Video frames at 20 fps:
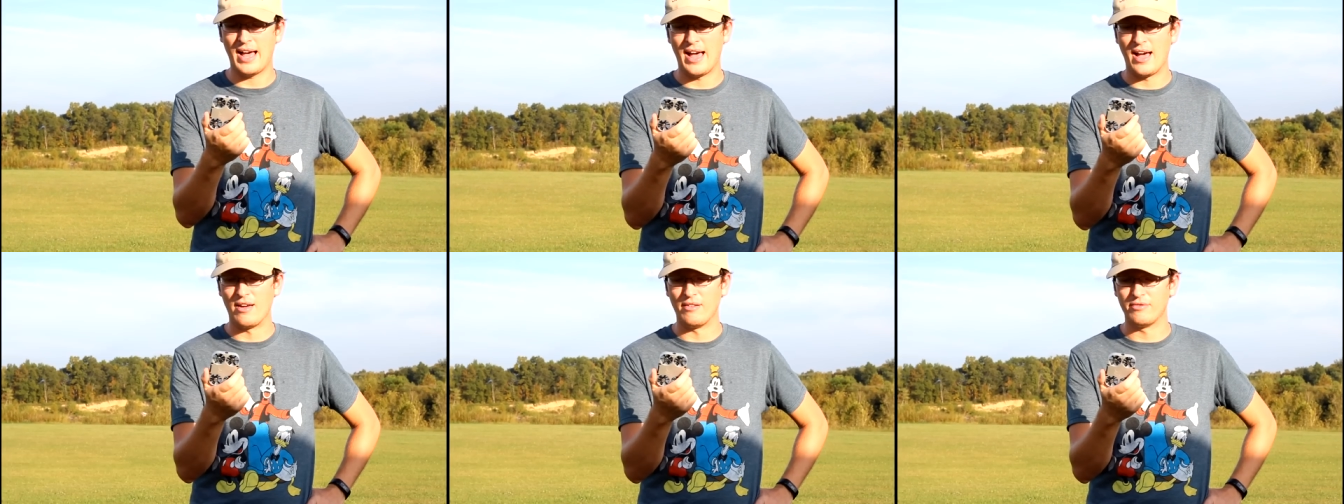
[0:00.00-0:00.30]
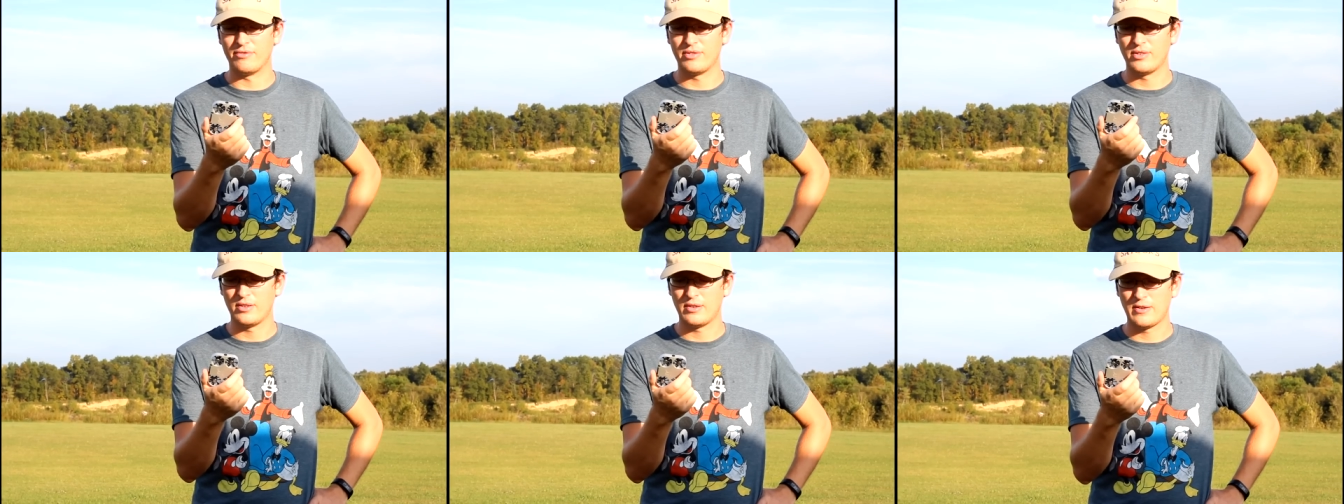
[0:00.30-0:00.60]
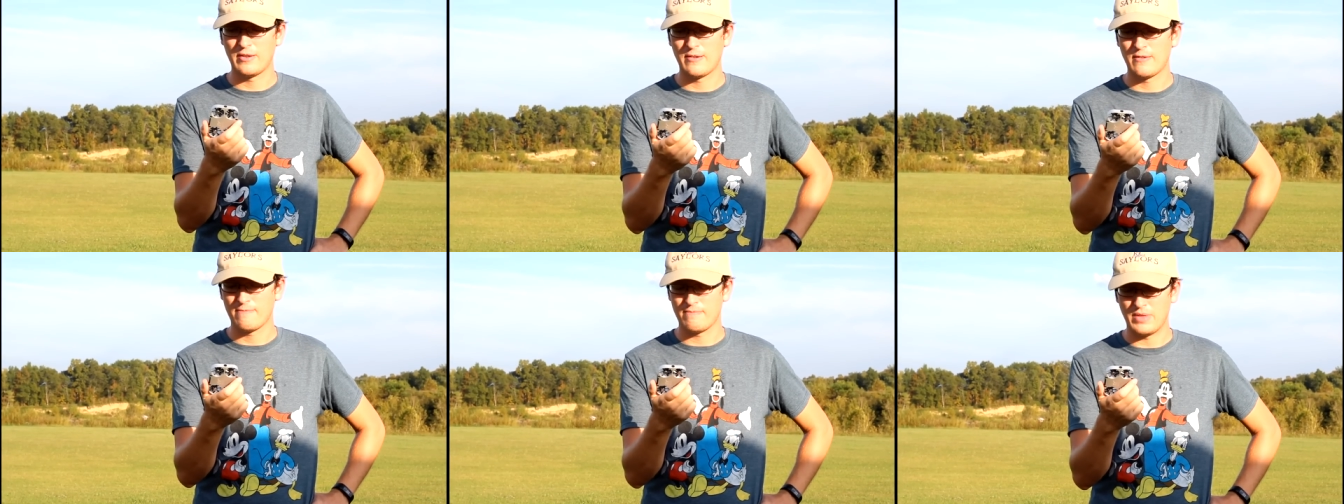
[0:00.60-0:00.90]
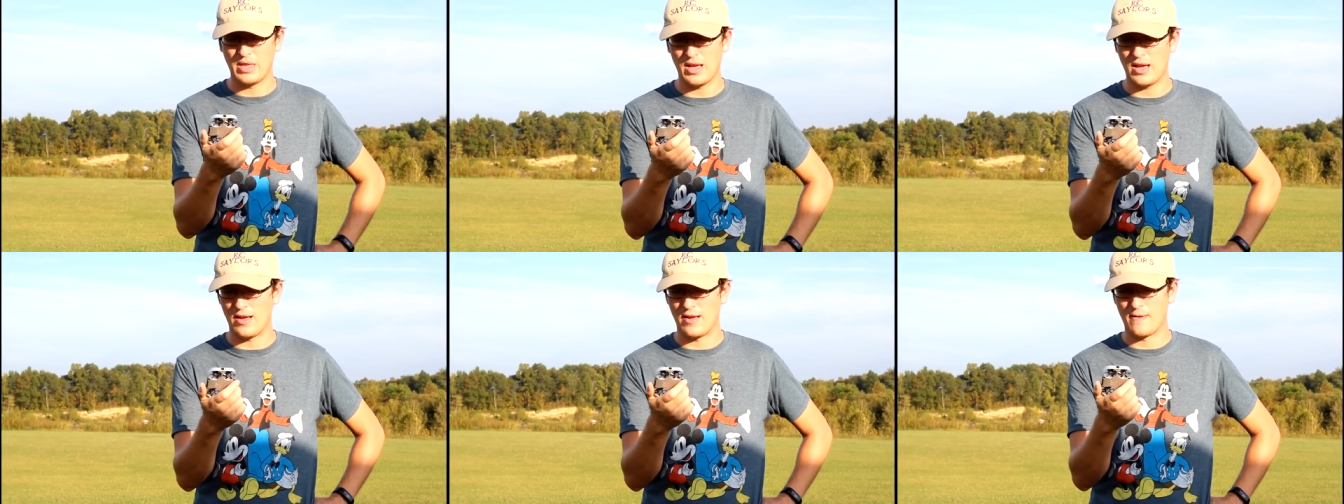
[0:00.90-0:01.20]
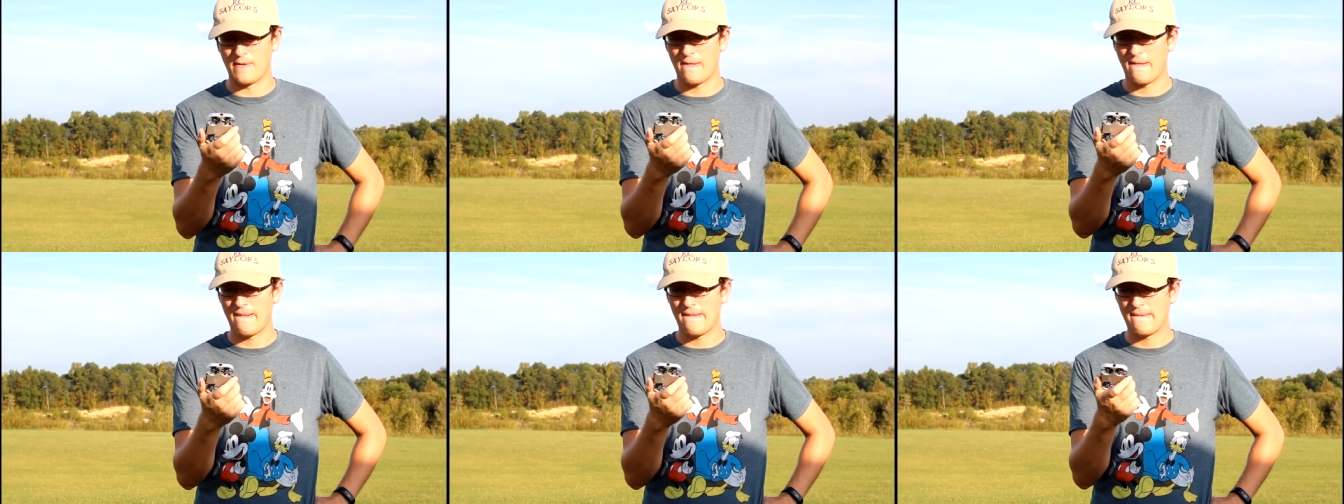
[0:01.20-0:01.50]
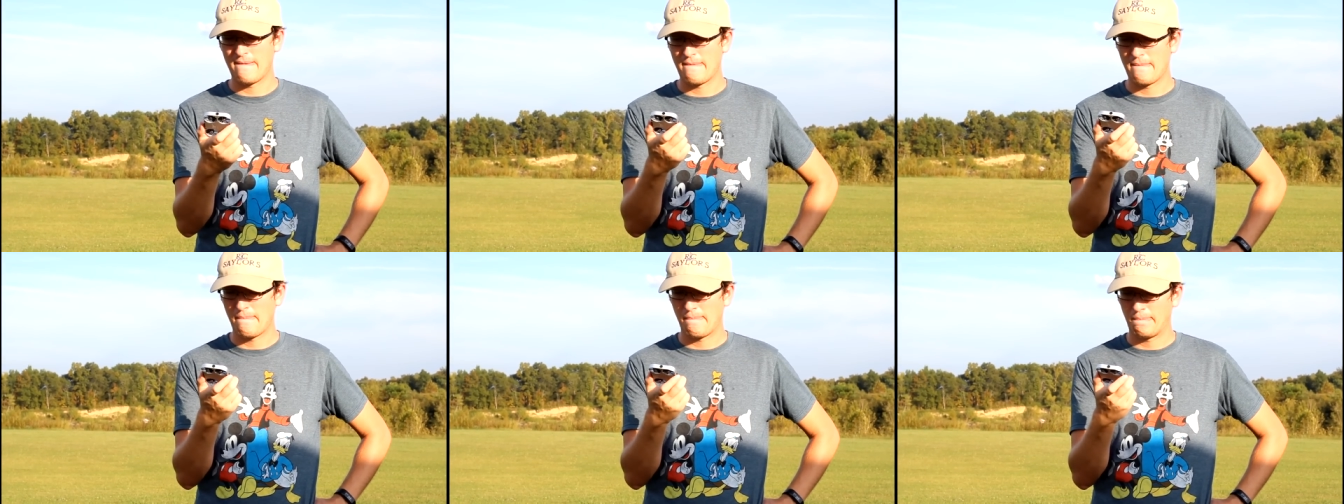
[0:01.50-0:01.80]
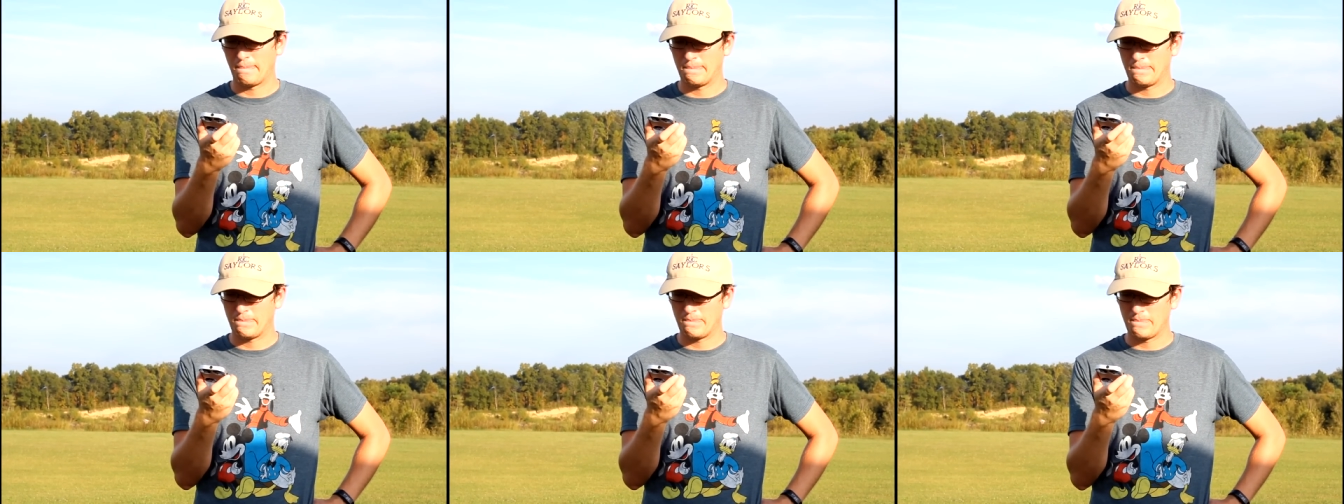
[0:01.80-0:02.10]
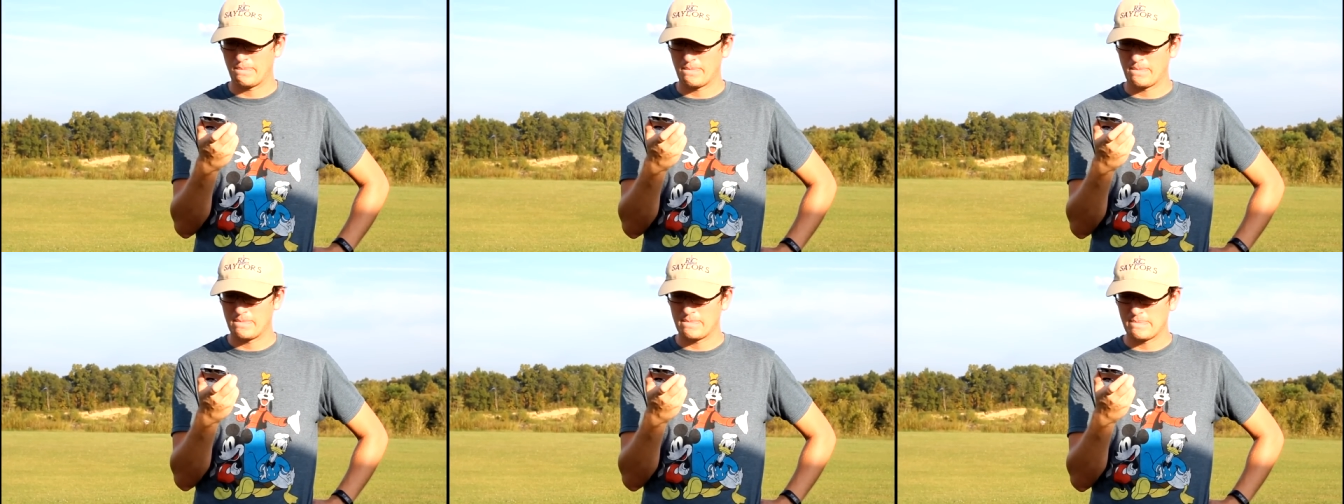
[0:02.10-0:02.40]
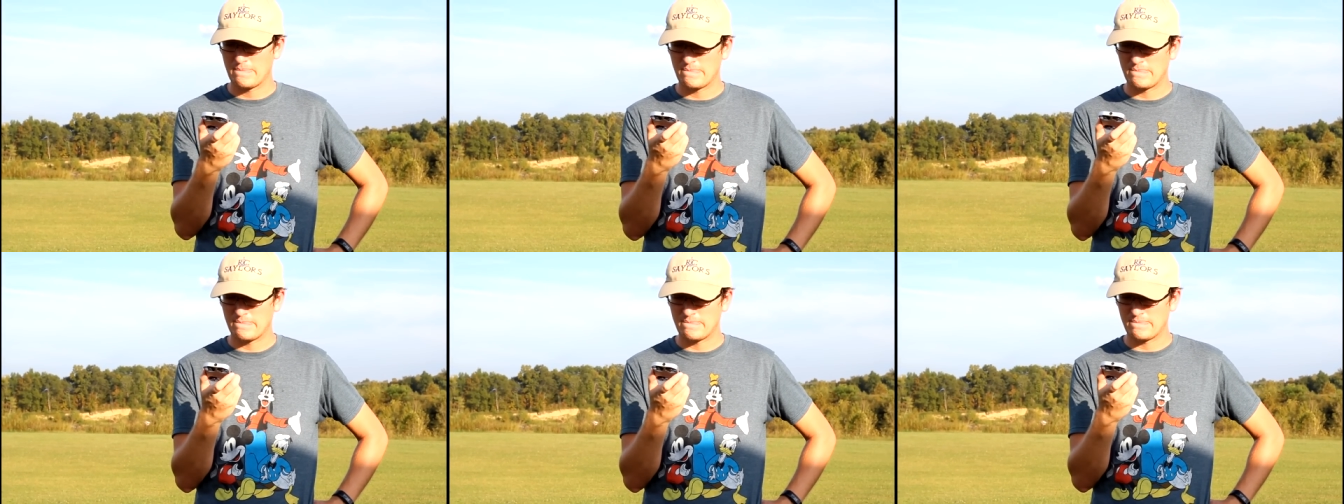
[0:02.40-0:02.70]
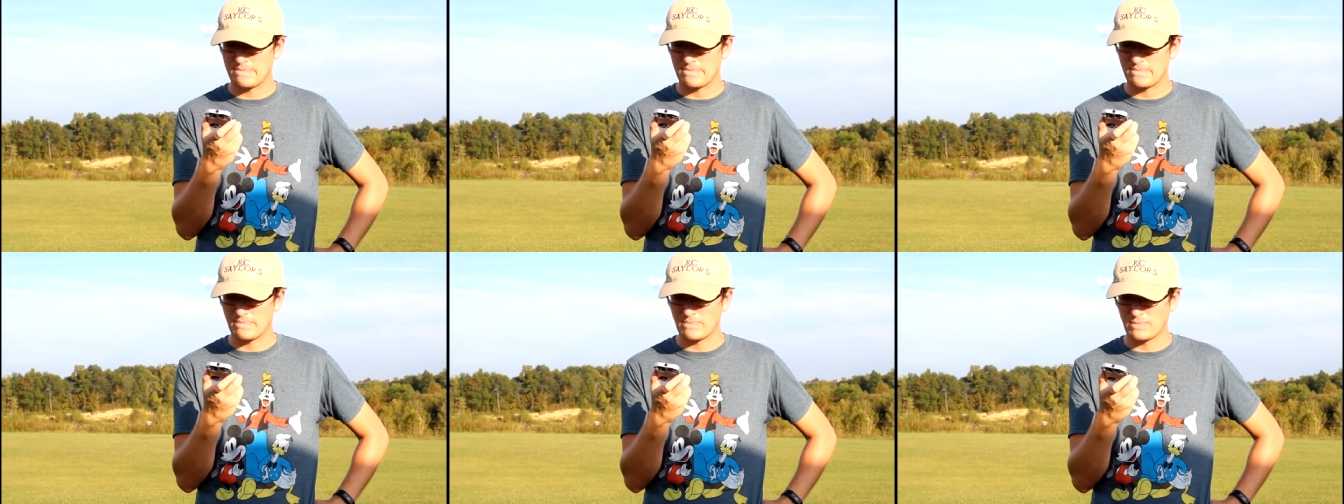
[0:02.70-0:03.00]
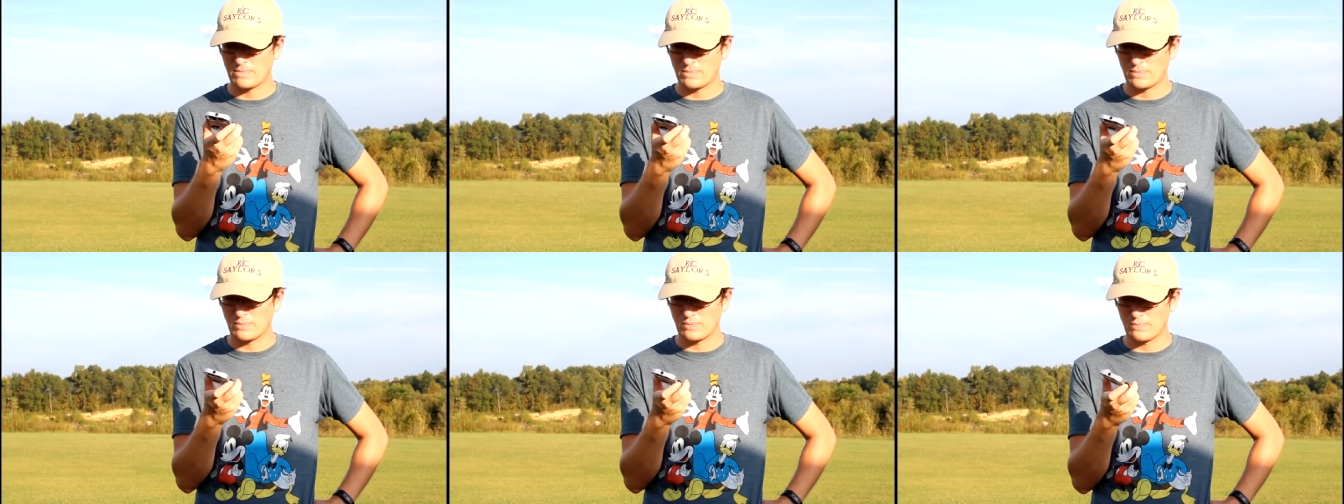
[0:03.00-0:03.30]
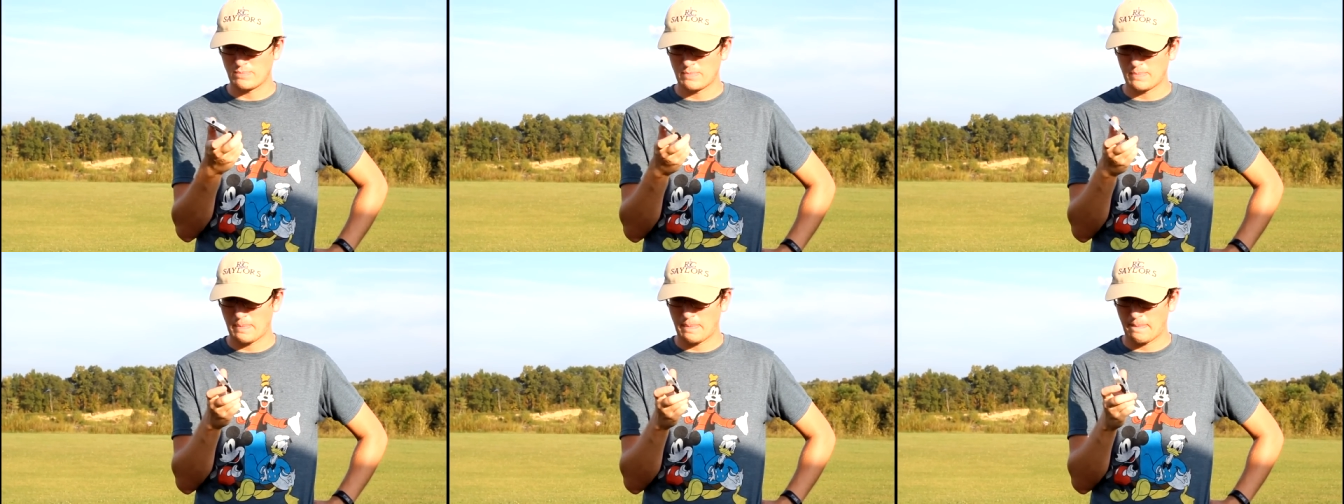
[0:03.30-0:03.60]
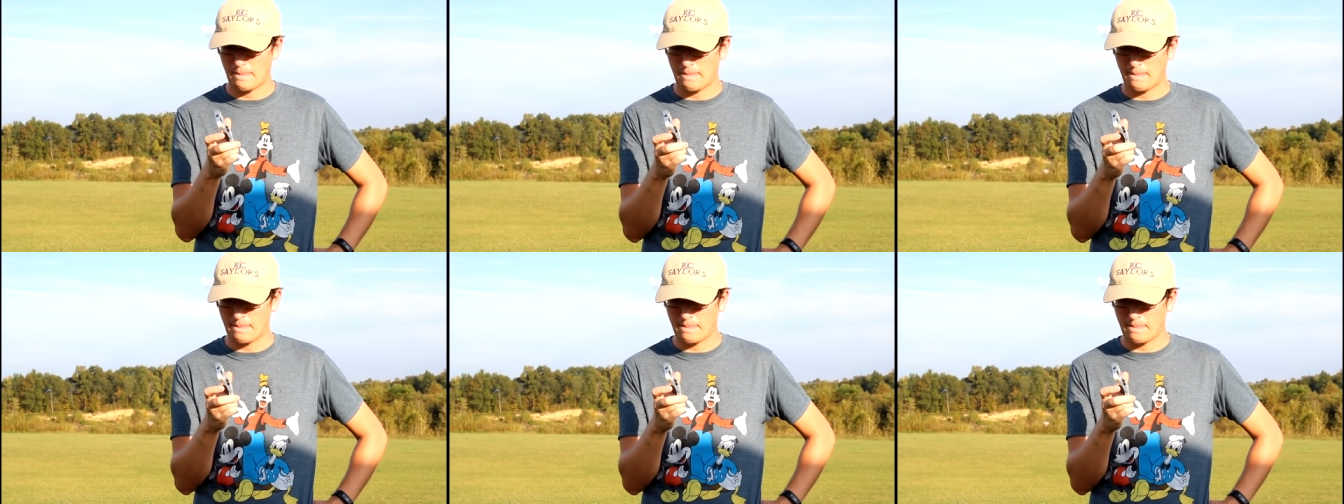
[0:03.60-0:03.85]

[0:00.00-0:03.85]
have. Let's hope. Yeah. Didn't even get to have a second to even touch the